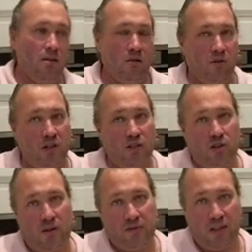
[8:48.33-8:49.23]
with this you
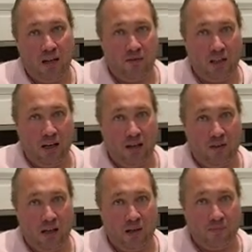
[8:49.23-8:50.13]
have to have it like
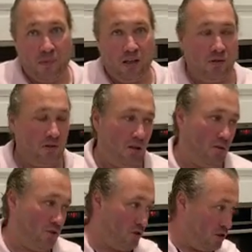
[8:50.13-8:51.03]
that. So
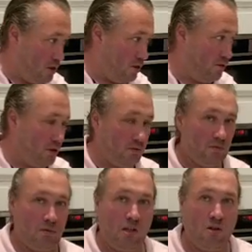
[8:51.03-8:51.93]
it's just in the
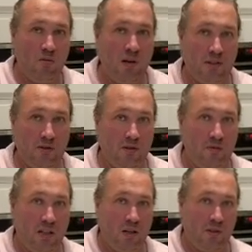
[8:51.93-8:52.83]
oven. I'll come back to you in a
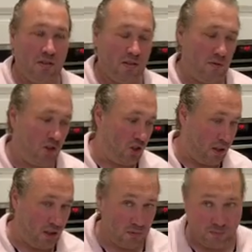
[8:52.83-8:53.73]
minute when it's time to check it.